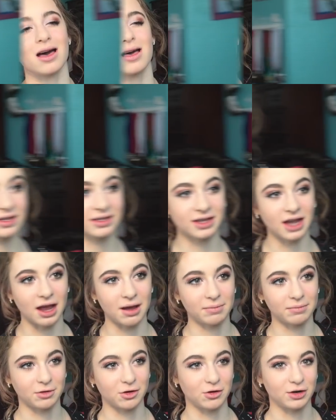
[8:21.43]
and next
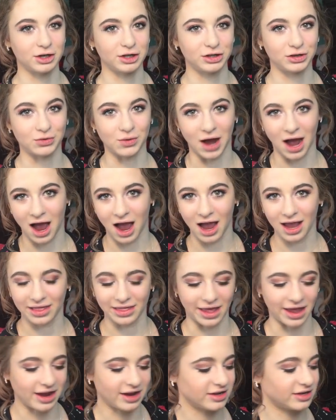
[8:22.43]
I'm going to
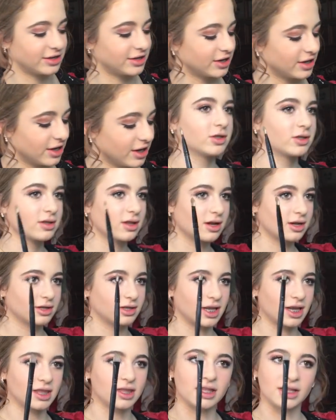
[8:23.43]
highlight. I'm just gonna
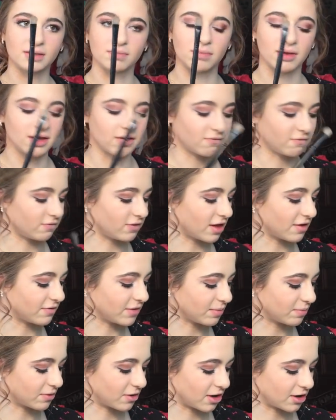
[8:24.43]
take this big
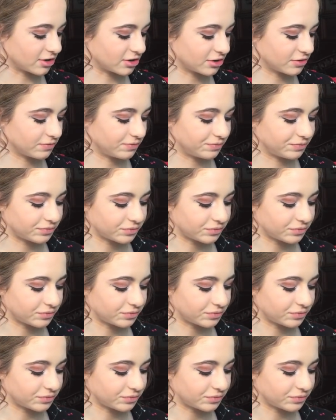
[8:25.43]
fluffy brush